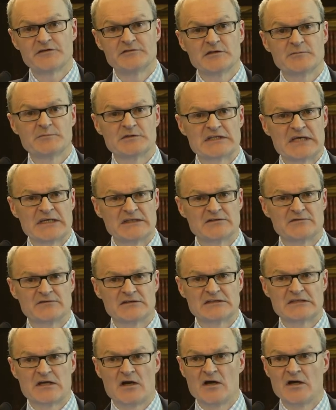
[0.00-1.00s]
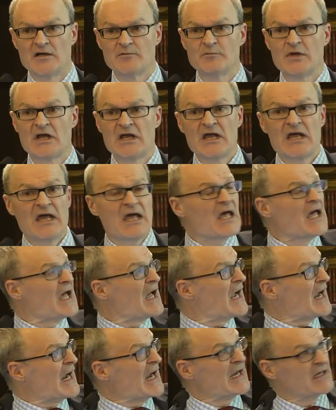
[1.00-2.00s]
50% of the time,
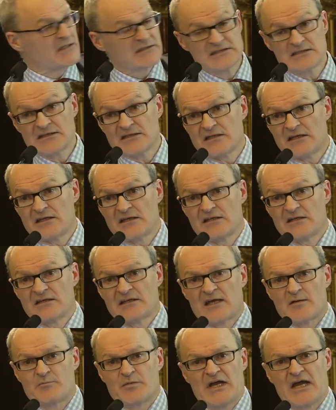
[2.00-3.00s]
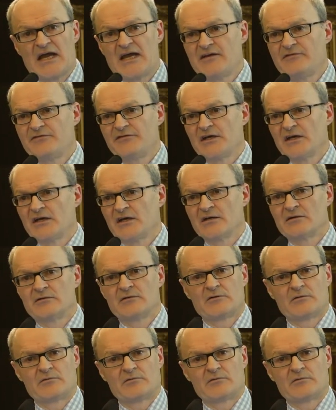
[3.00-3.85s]
and their behavior